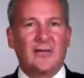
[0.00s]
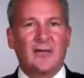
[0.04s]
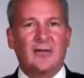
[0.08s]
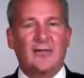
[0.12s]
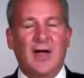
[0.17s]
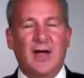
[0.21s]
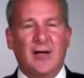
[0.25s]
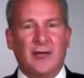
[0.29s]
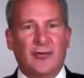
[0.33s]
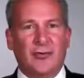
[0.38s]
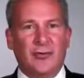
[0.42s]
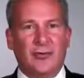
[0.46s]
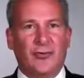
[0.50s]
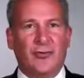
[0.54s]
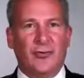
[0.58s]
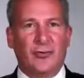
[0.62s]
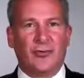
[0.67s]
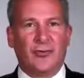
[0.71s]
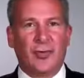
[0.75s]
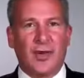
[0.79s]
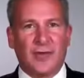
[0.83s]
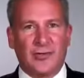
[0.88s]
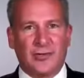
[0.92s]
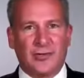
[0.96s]
investors in
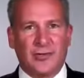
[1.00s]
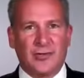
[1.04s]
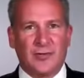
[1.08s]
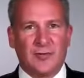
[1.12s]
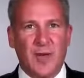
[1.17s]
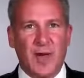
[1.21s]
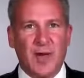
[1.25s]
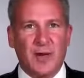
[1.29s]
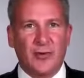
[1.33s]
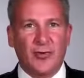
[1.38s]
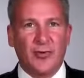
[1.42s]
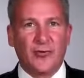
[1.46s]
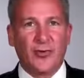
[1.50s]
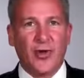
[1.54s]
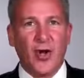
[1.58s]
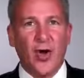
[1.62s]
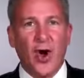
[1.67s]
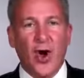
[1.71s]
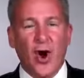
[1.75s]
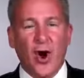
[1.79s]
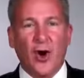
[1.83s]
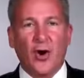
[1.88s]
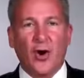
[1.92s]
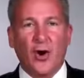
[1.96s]
precious metals
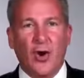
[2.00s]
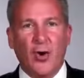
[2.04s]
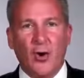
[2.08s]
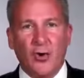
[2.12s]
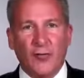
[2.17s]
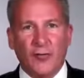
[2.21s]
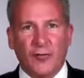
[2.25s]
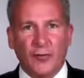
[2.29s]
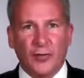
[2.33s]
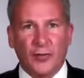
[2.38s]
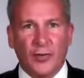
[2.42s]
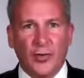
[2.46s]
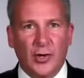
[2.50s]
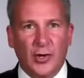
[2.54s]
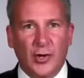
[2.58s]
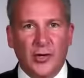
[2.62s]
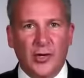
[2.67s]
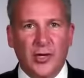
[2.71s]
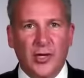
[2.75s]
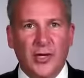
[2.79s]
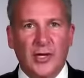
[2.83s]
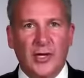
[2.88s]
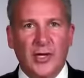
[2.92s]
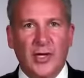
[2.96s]
are
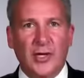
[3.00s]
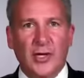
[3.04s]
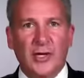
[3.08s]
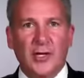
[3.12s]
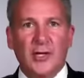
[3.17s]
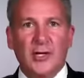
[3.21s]
overlooking